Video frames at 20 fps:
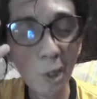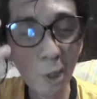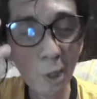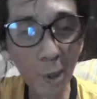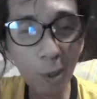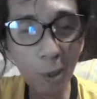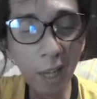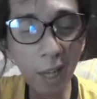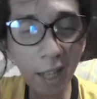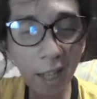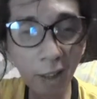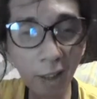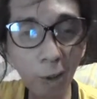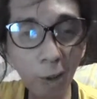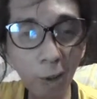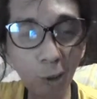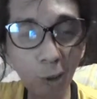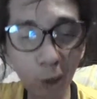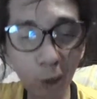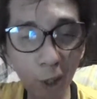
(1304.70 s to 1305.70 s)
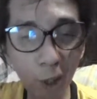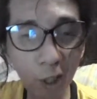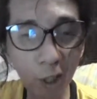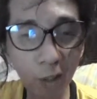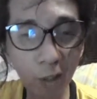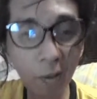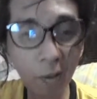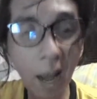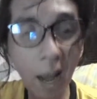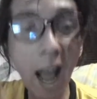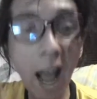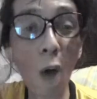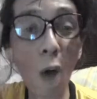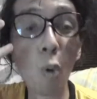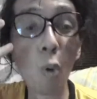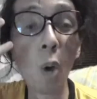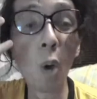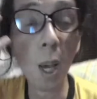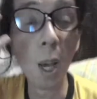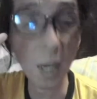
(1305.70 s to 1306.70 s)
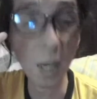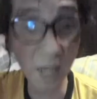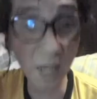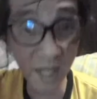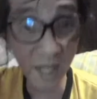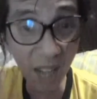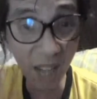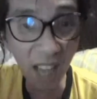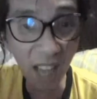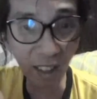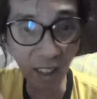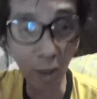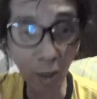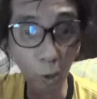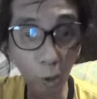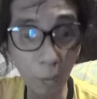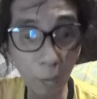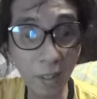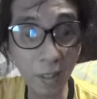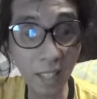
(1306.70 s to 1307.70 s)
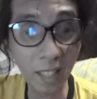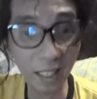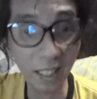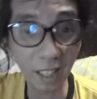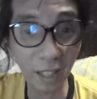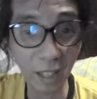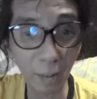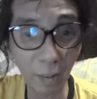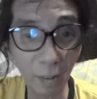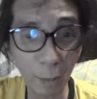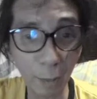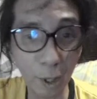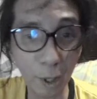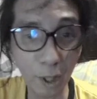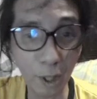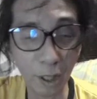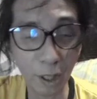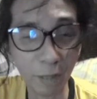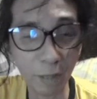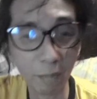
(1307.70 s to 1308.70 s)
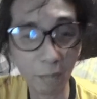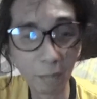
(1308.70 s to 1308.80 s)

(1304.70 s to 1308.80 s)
you get to learn how not to be that kind of a person.